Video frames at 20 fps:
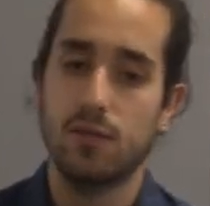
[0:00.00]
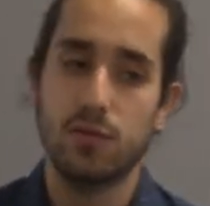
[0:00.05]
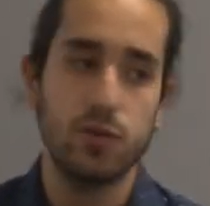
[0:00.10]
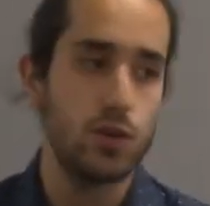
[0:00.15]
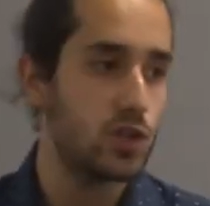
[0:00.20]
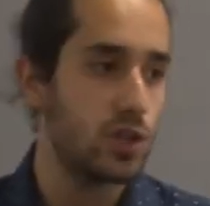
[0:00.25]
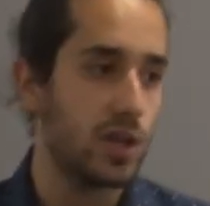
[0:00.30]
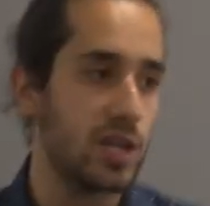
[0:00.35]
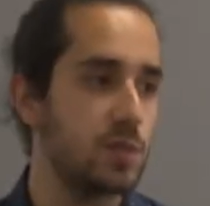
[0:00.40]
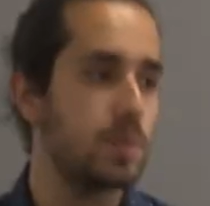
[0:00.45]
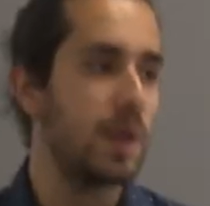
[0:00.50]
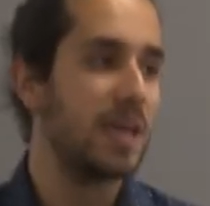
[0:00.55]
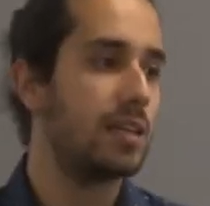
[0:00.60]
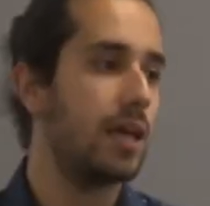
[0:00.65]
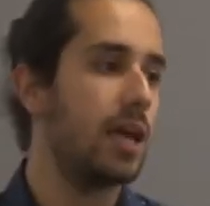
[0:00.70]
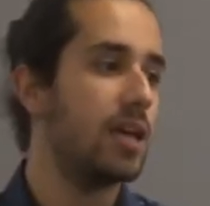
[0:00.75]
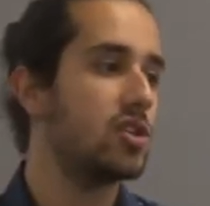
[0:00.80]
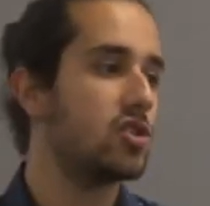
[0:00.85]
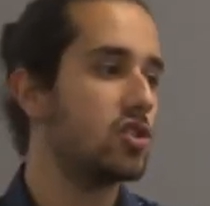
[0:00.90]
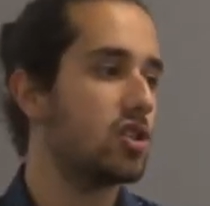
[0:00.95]
future
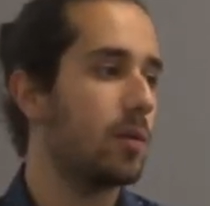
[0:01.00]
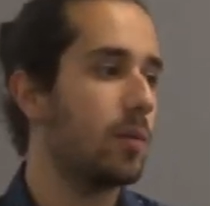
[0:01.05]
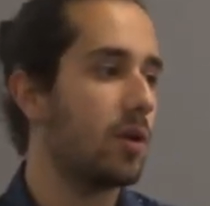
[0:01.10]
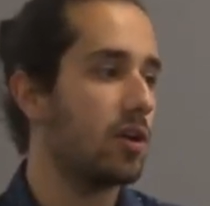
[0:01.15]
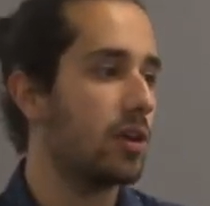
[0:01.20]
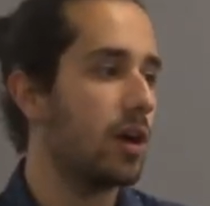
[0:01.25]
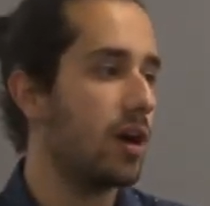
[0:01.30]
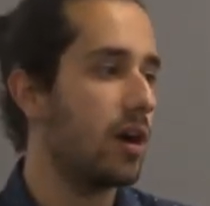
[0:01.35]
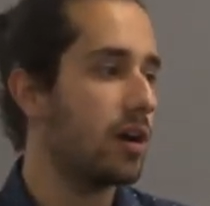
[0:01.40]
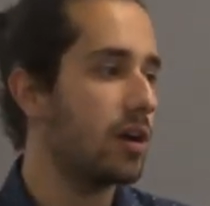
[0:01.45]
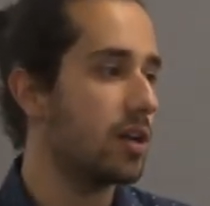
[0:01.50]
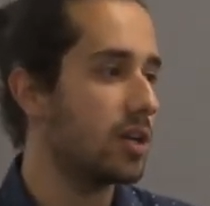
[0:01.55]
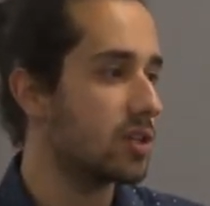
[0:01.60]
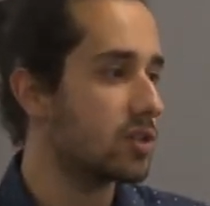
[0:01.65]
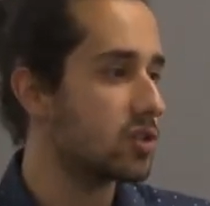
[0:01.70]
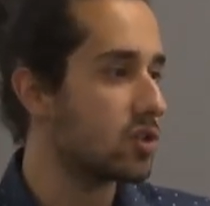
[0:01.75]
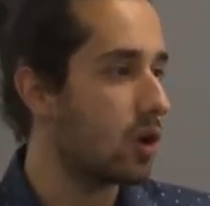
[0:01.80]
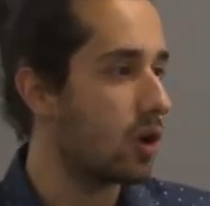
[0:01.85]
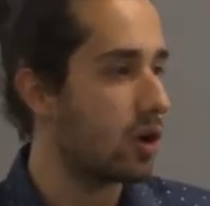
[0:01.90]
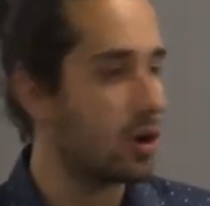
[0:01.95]
expectations about
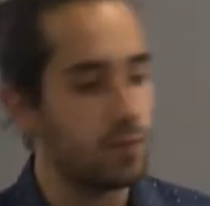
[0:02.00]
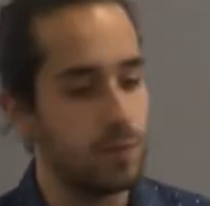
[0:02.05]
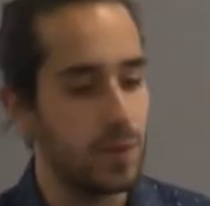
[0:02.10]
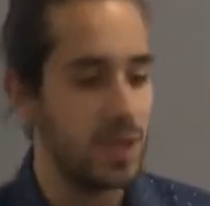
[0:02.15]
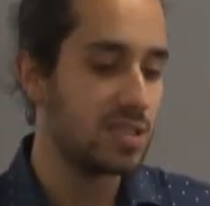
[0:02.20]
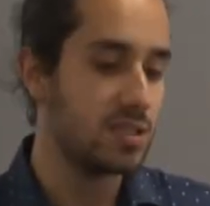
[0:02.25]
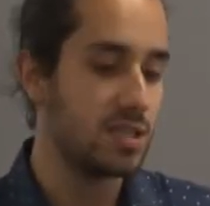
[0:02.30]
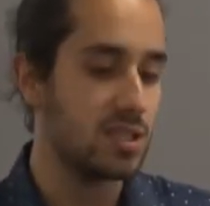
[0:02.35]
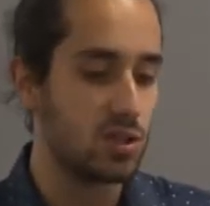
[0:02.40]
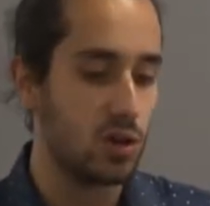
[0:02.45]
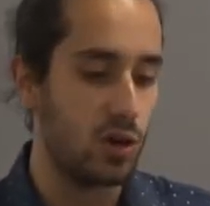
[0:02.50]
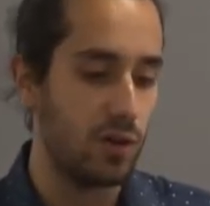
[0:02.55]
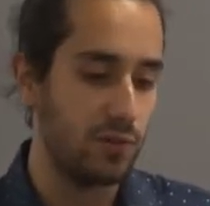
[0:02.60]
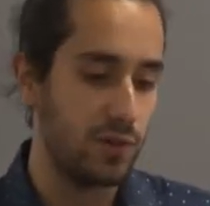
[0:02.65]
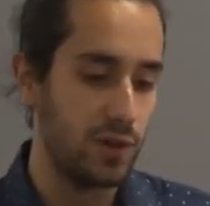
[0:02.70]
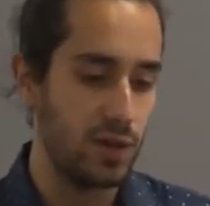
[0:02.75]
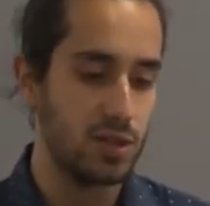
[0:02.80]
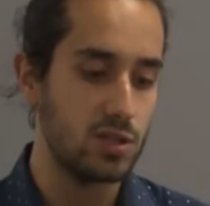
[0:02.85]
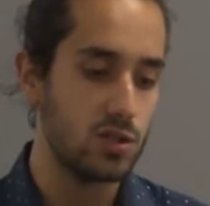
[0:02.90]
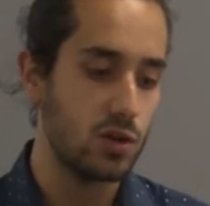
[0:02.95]
earnings or business
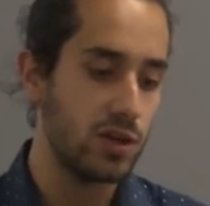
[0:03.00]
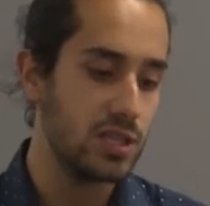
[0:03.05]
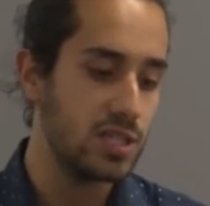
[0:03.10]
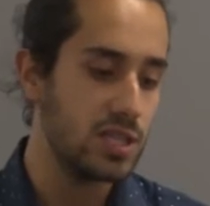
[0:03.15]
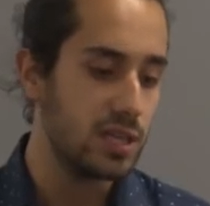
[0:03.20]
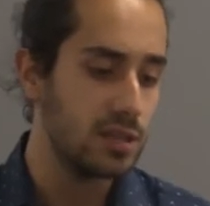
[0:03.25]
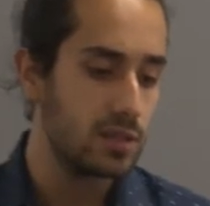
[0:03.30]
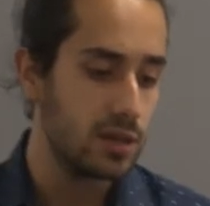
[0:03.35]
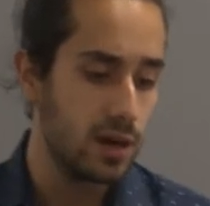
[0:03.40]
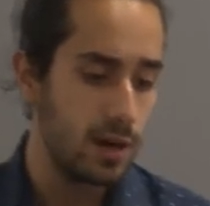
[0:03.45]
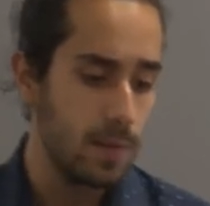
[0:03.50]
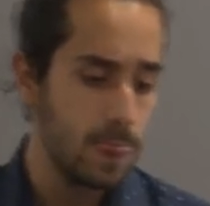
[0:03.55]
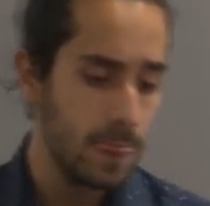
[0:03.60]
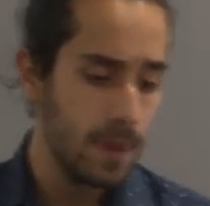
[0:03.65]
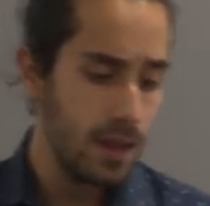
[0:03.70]
confidence or etc.,